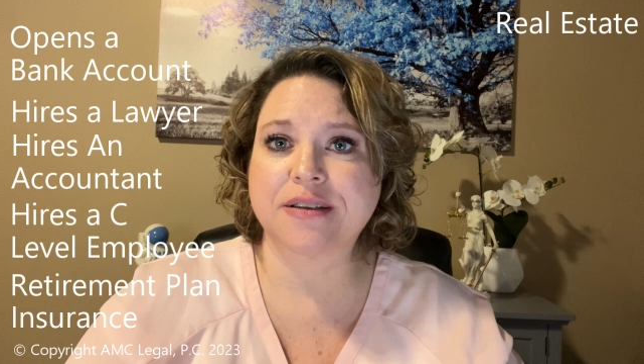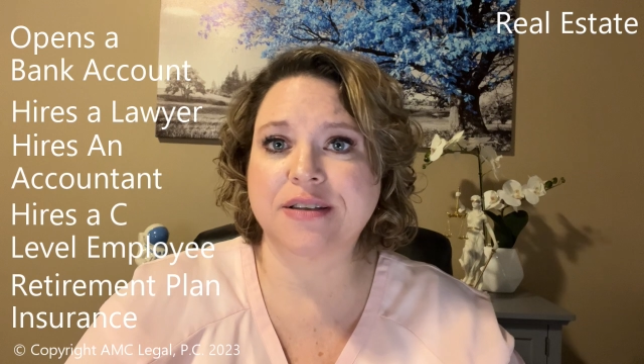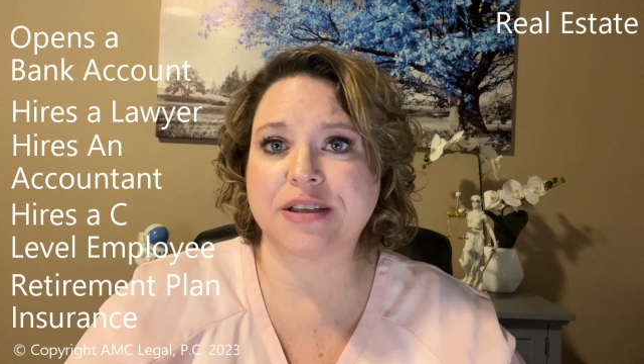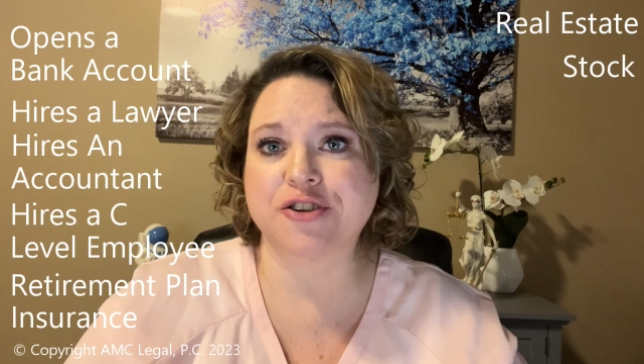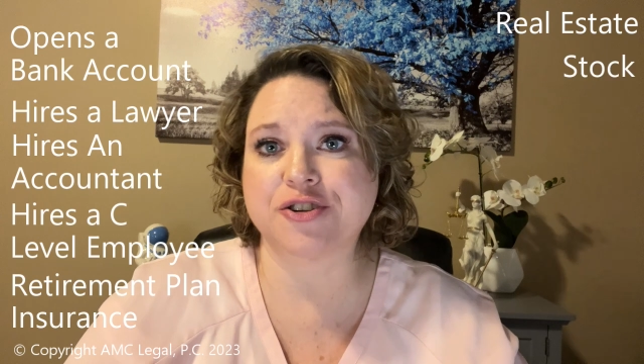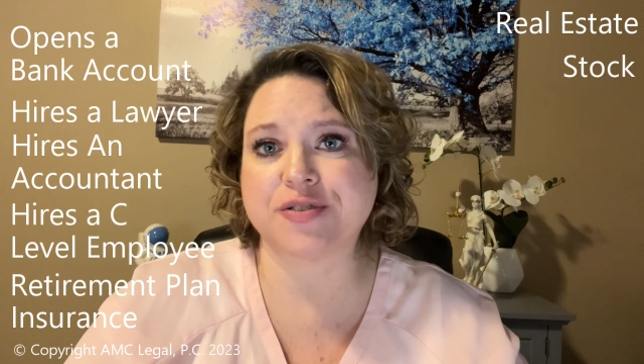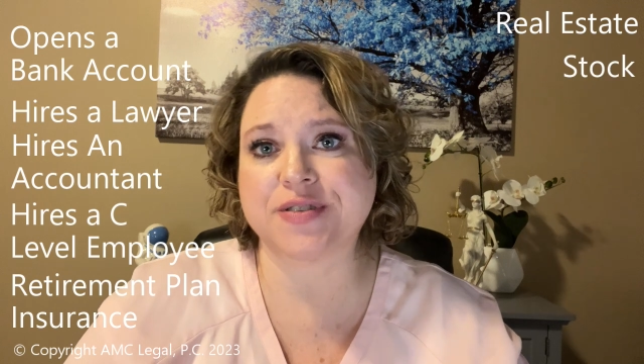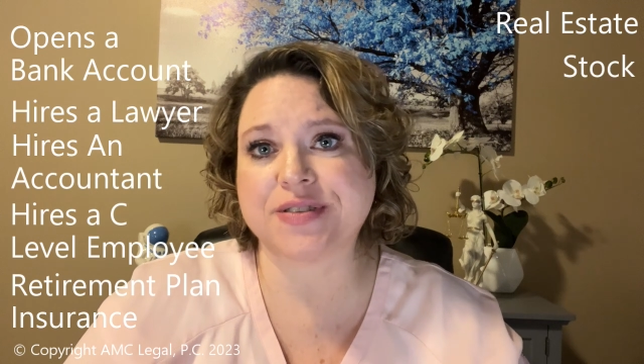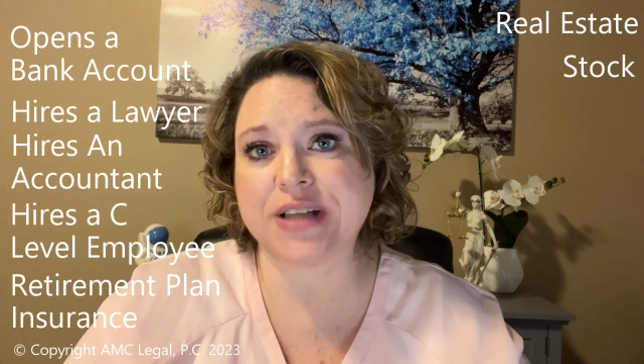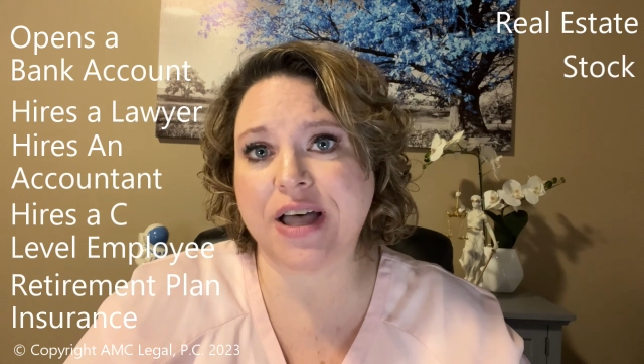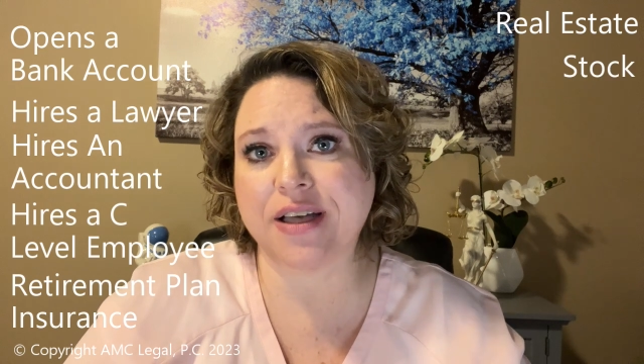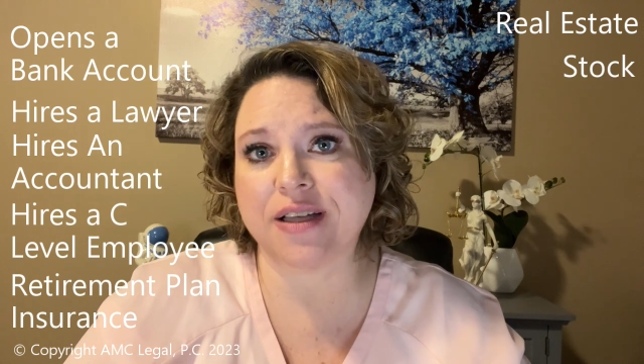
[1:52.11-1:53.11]
issues
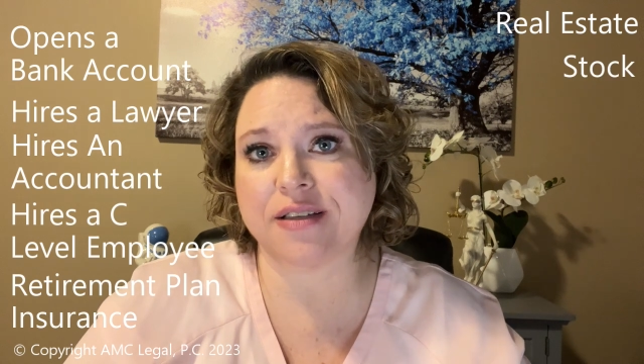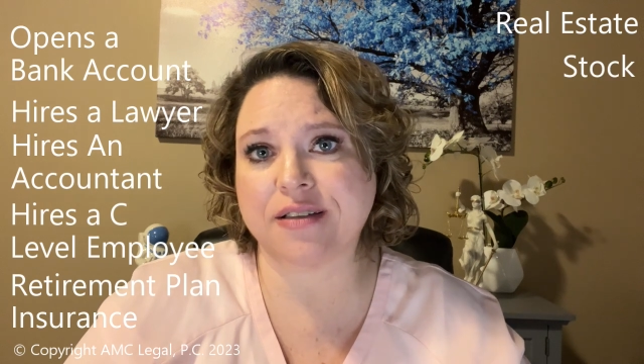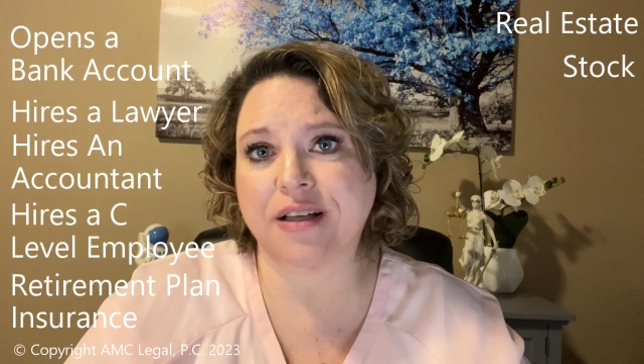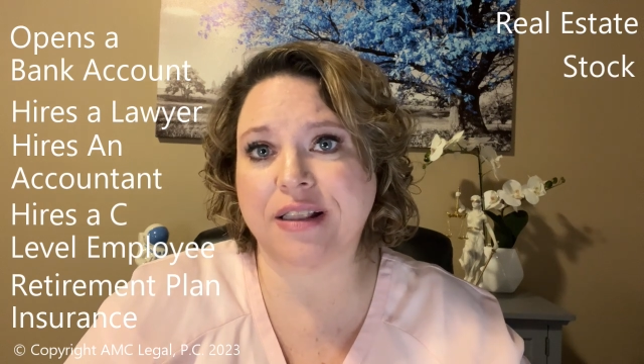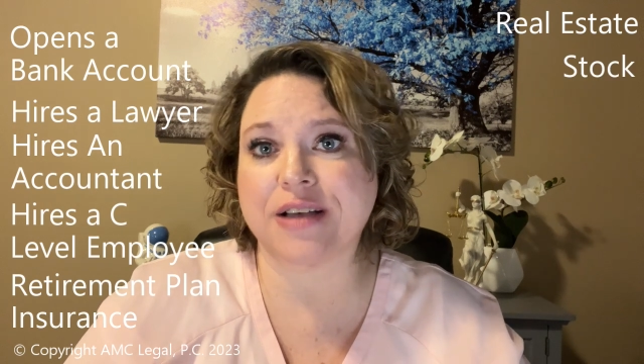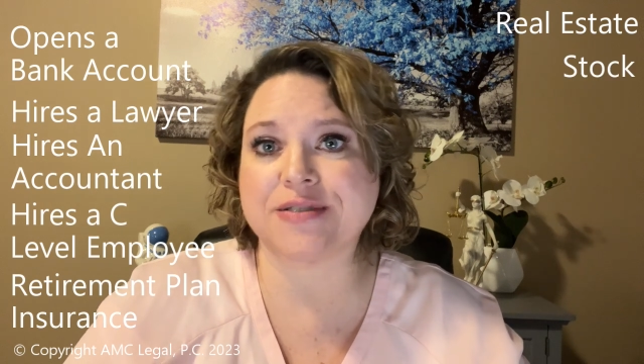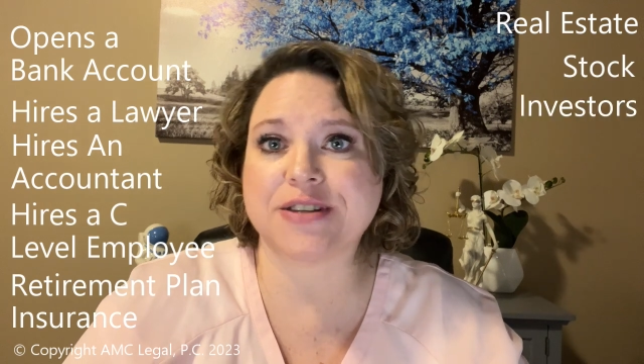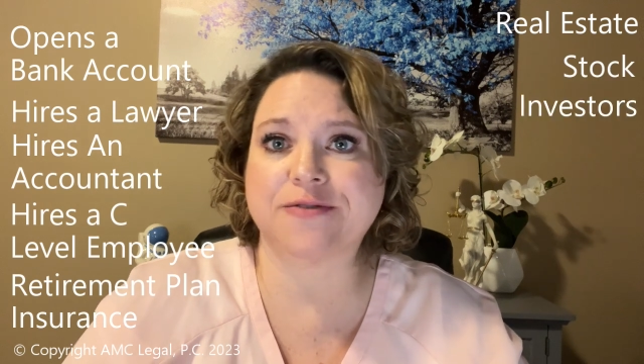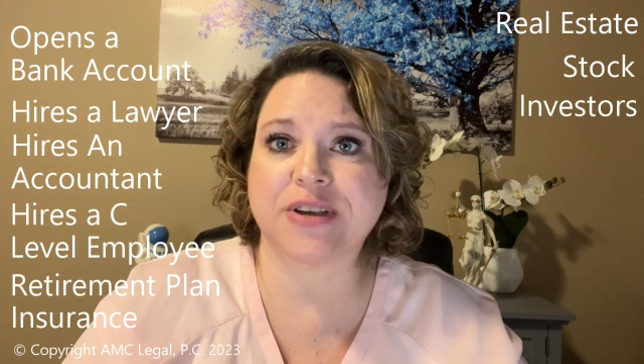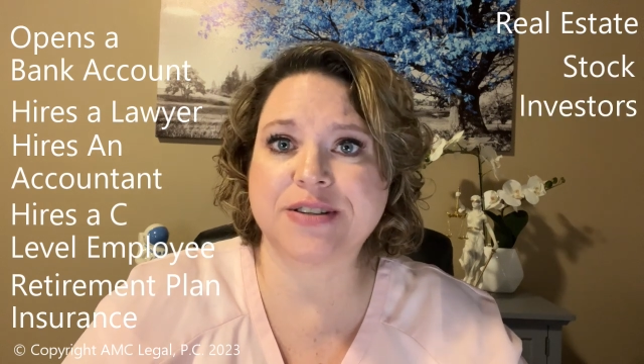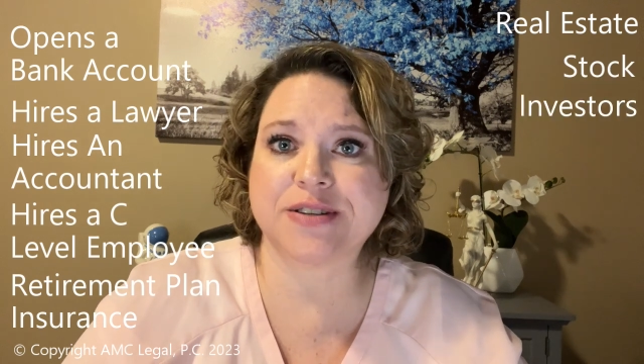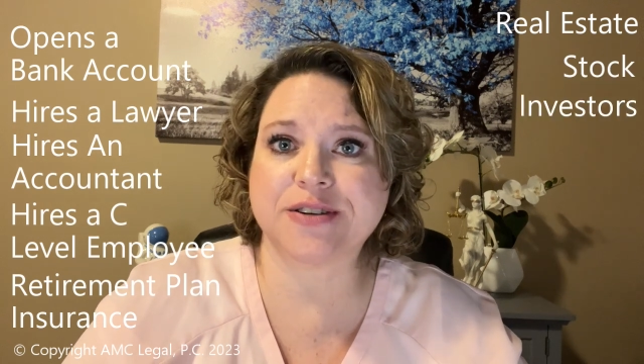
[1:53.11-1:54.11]
stock, allows
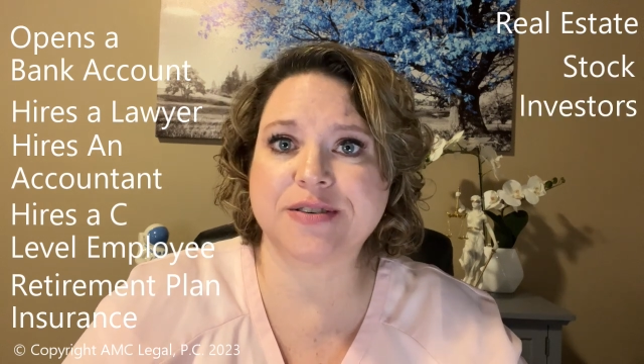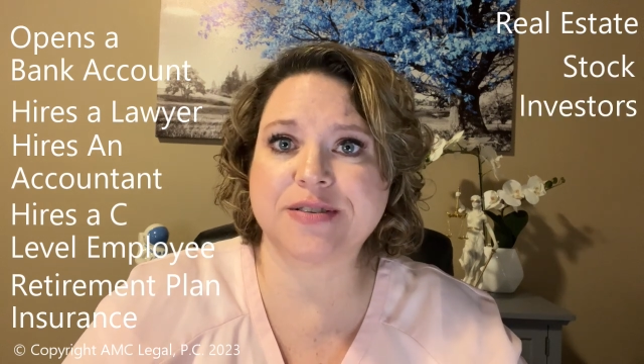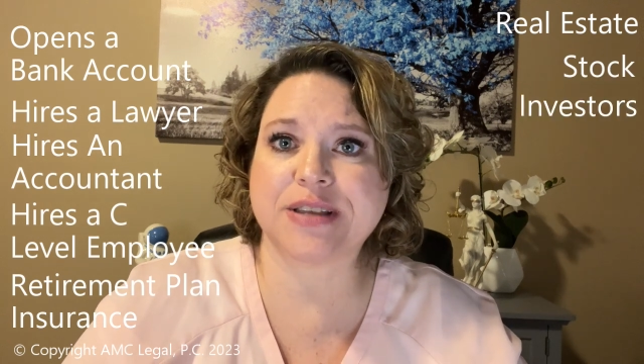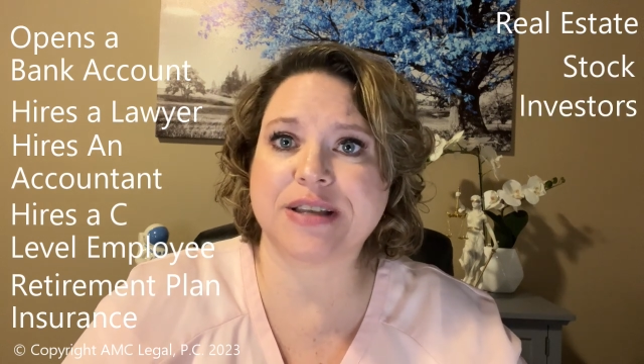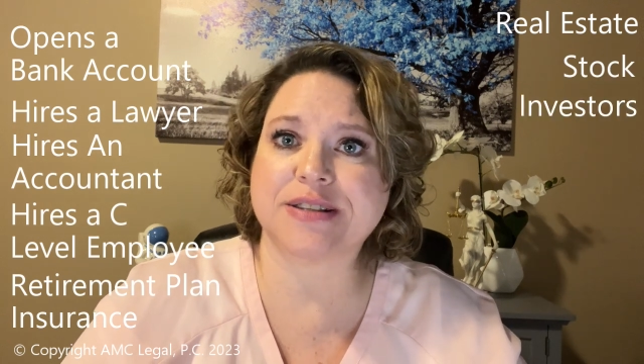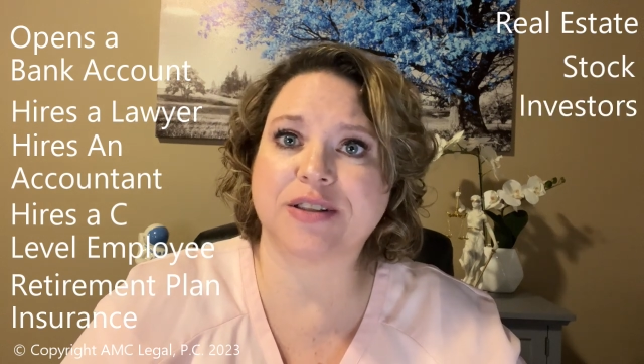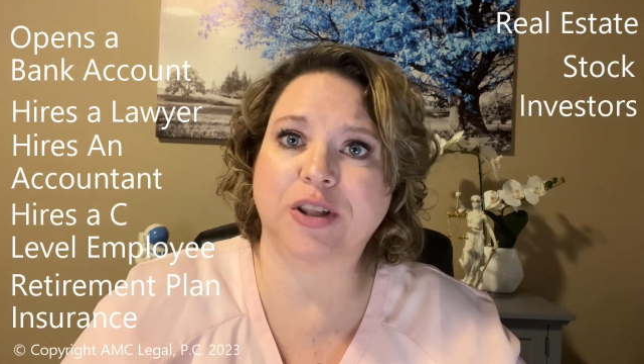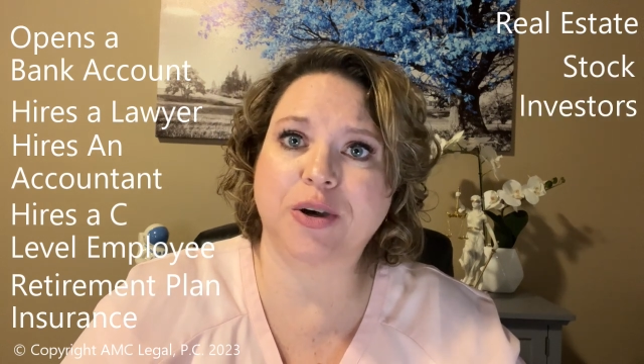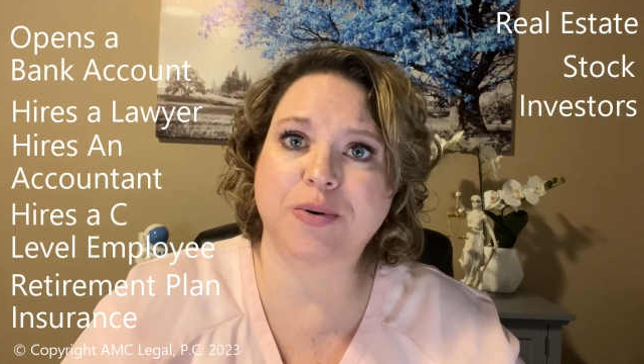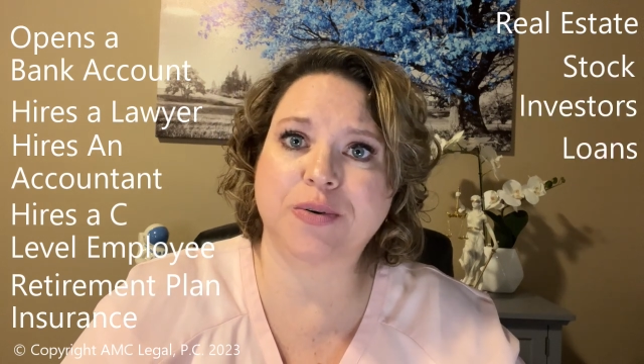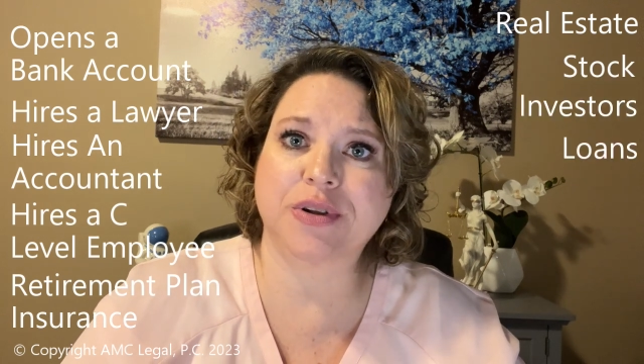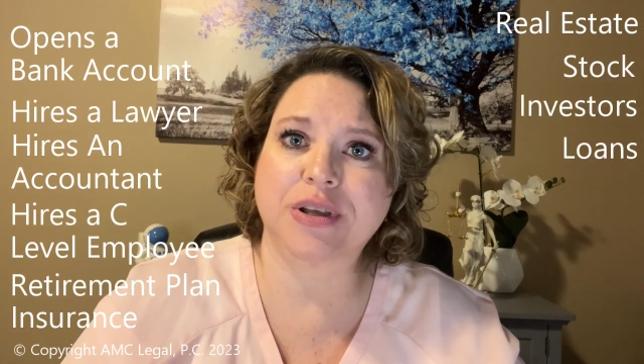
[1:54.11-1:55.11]
investors, gets a
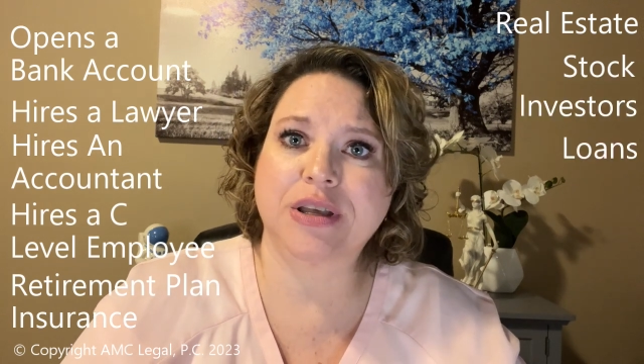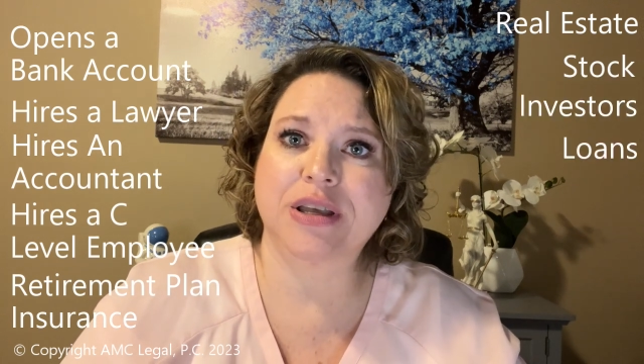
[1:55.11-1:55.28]
loan,